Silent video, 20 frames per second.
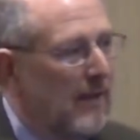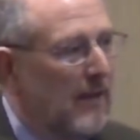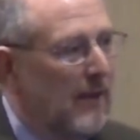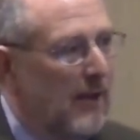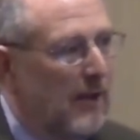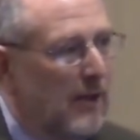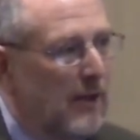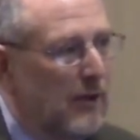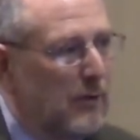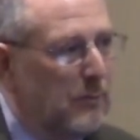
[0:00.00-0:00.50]

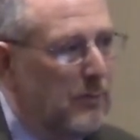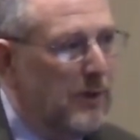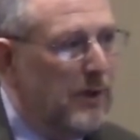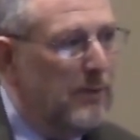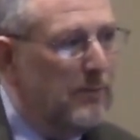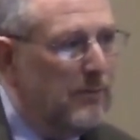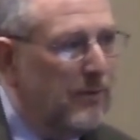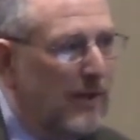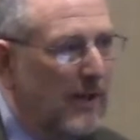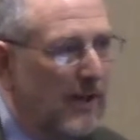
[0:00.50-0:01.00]
As
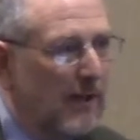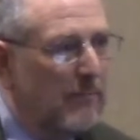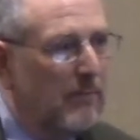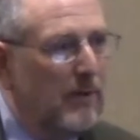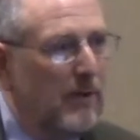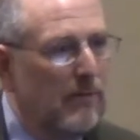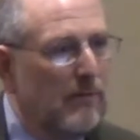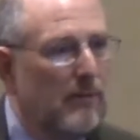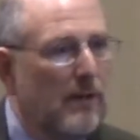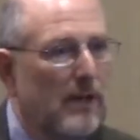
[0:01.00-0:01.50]
Pradeep said, I've
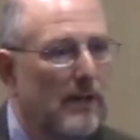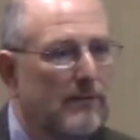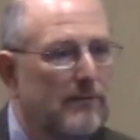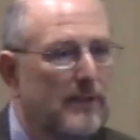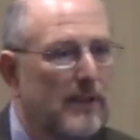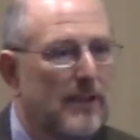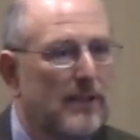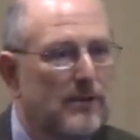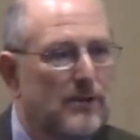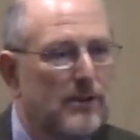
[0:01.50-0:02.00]
been
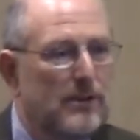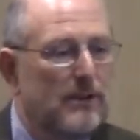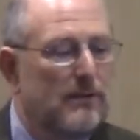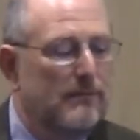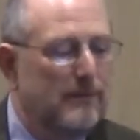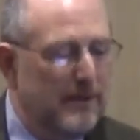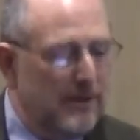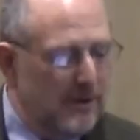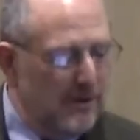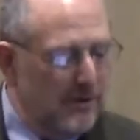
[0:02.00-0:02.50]
involved in energy
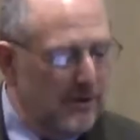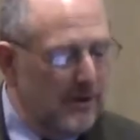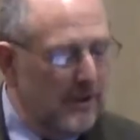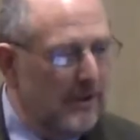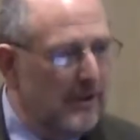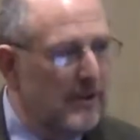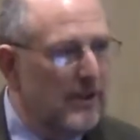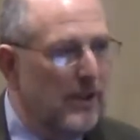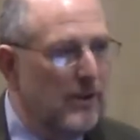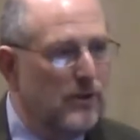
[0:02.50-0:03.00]

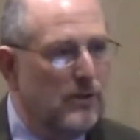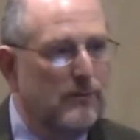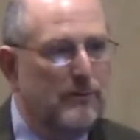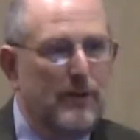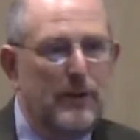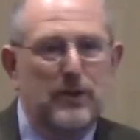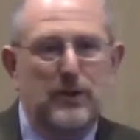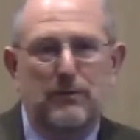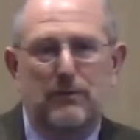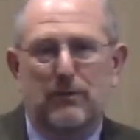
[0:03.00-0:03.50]
efficiency and
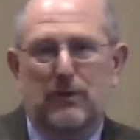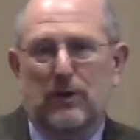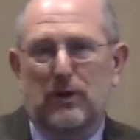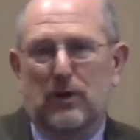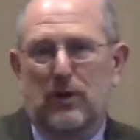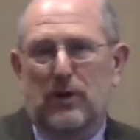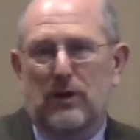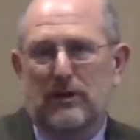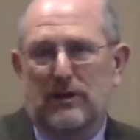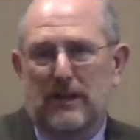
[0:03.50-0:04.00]
conservation for a
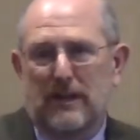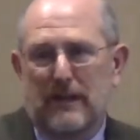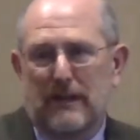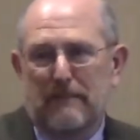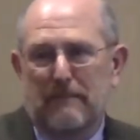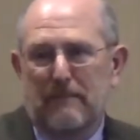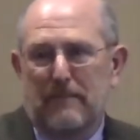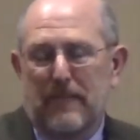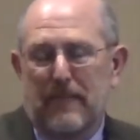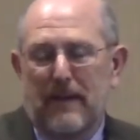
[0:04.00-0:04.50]
long
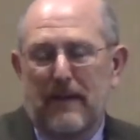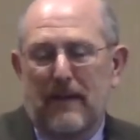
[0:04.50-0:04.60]
time.